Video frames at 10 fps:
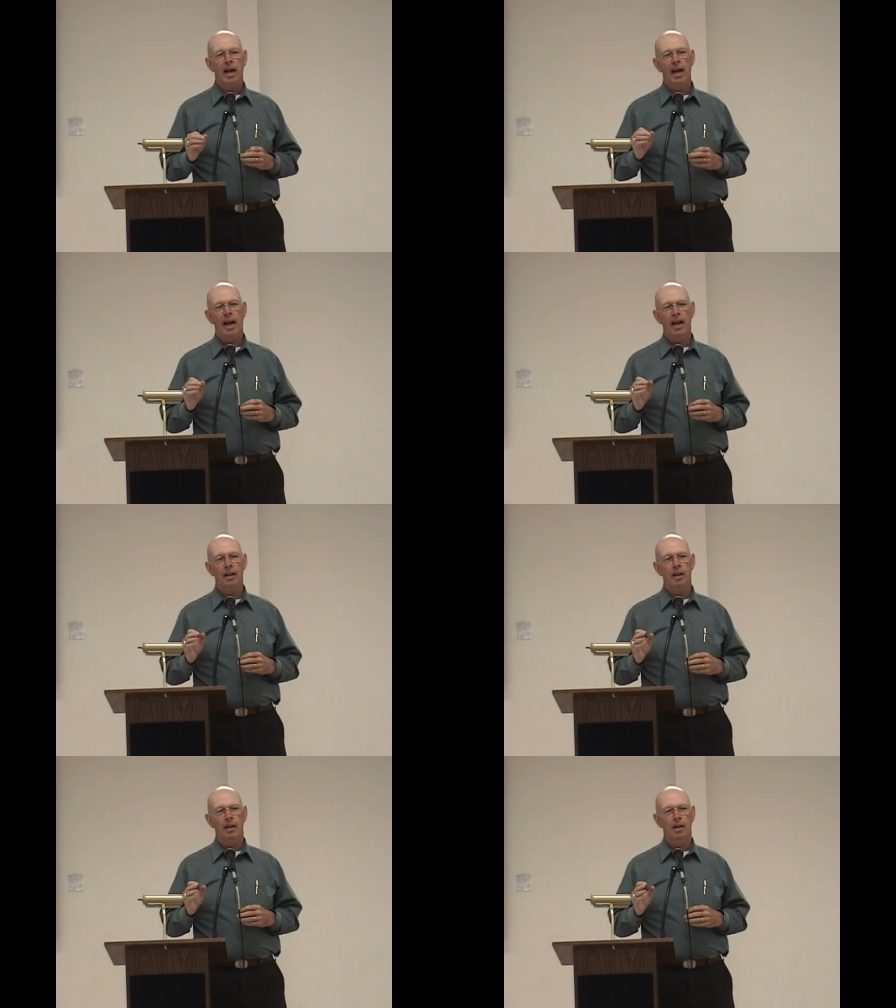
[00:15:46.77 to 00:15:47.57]

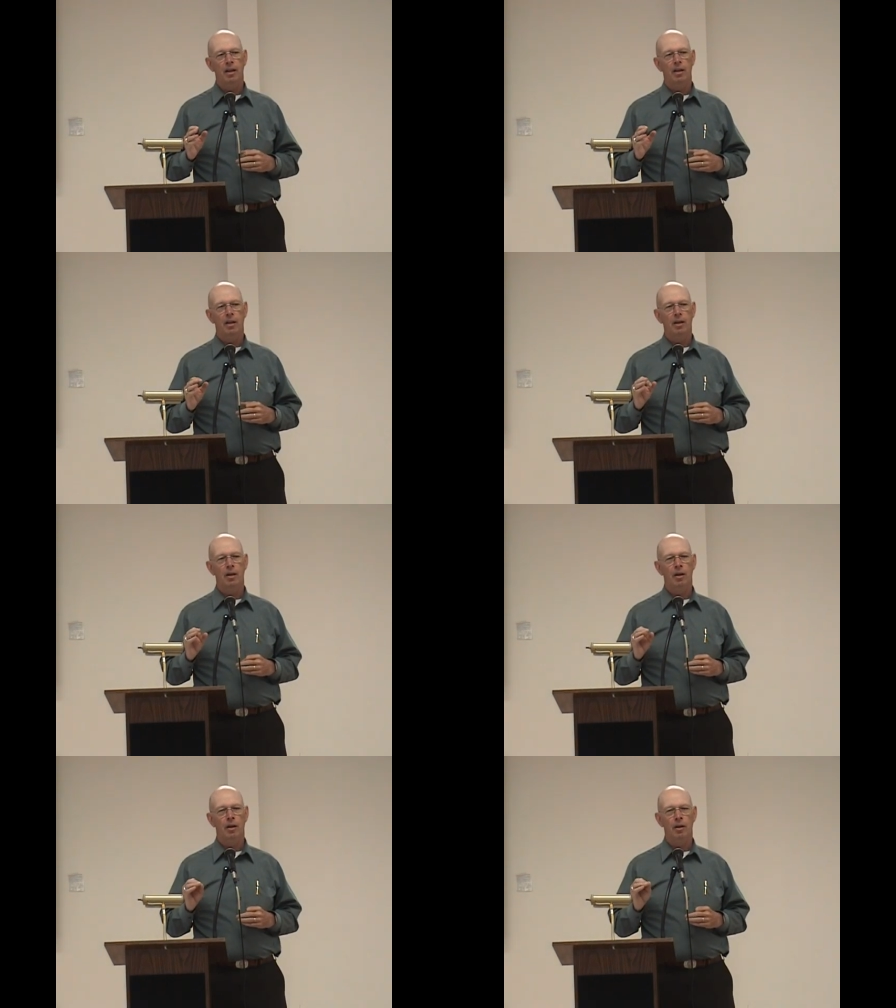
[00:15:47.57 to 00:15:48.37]
and
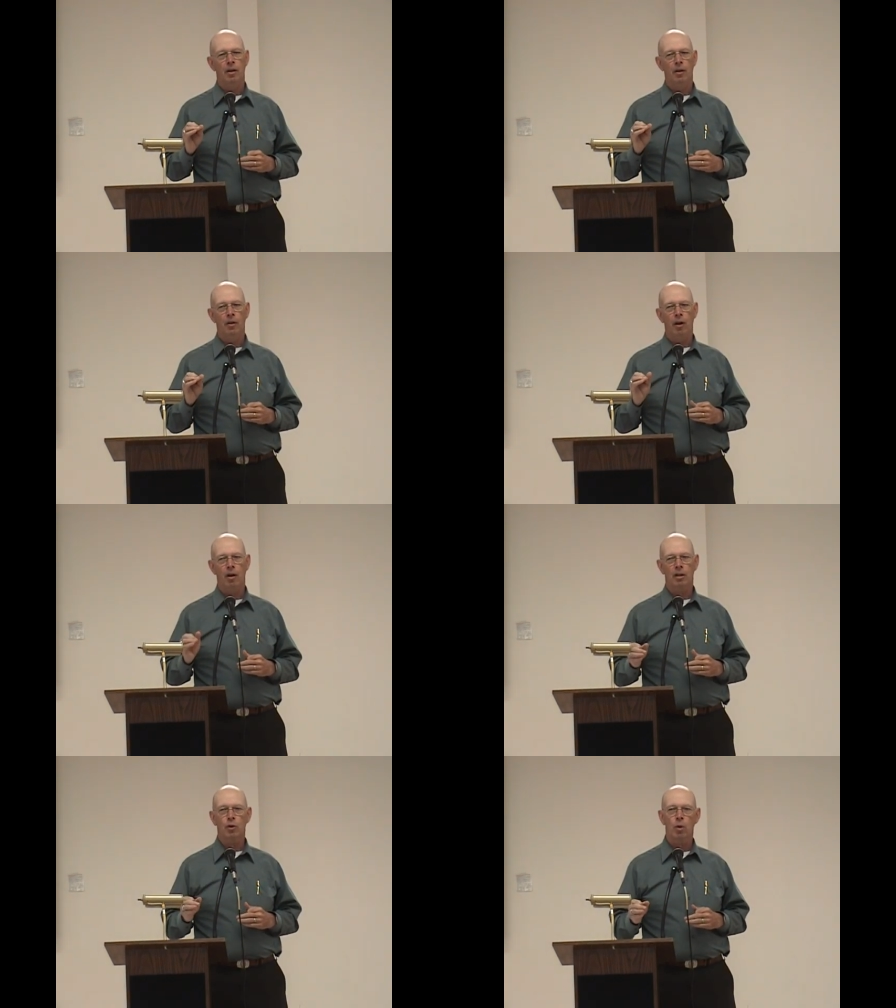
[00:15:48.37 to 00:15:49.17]
the
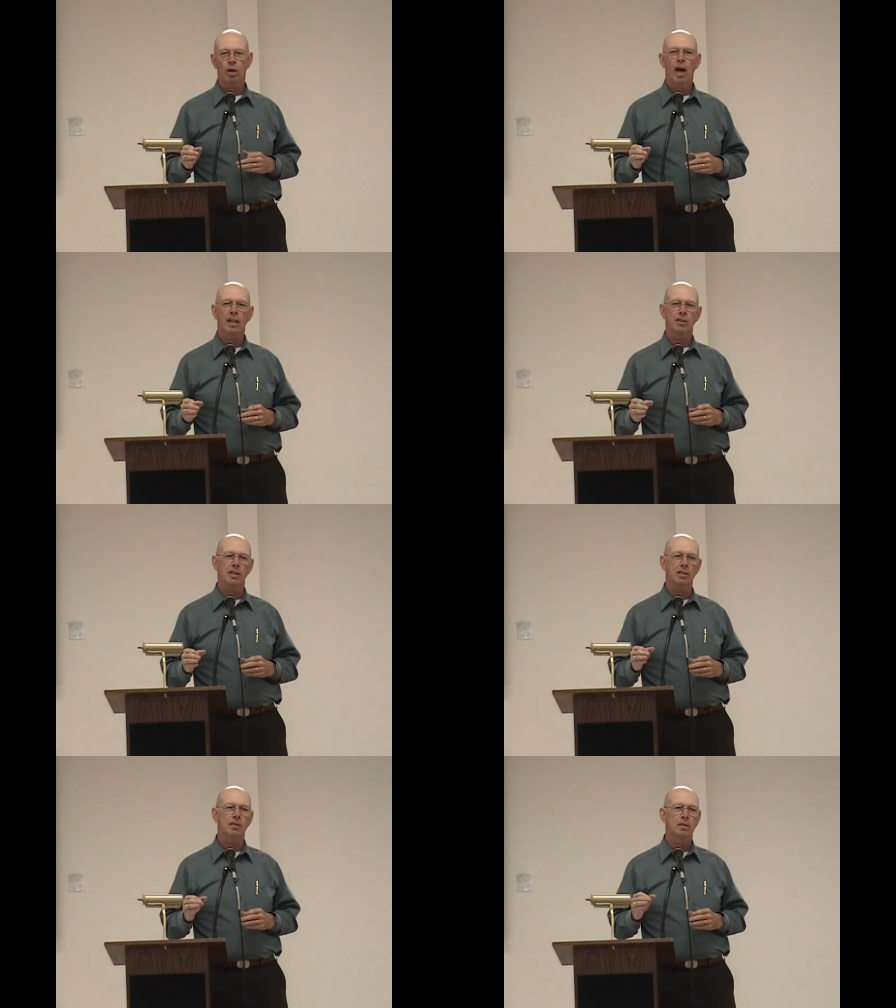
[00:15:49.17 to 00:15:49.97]
hardcore
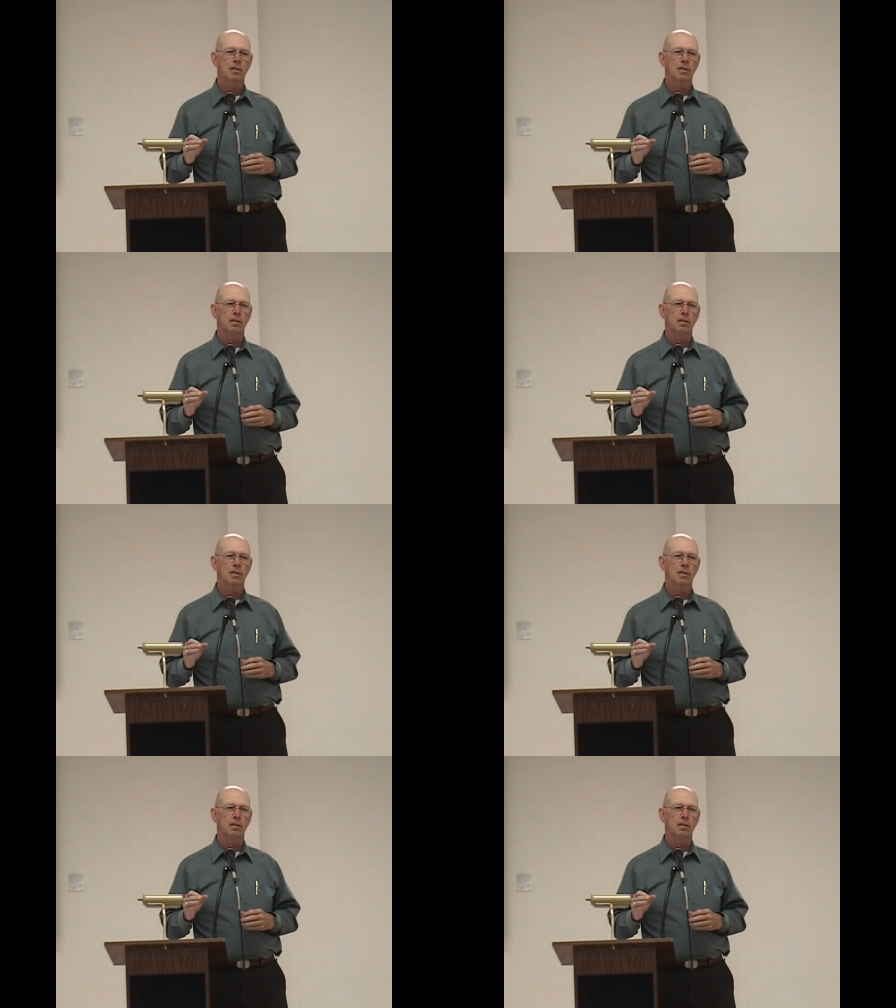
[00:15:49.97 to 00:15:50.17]
Nazis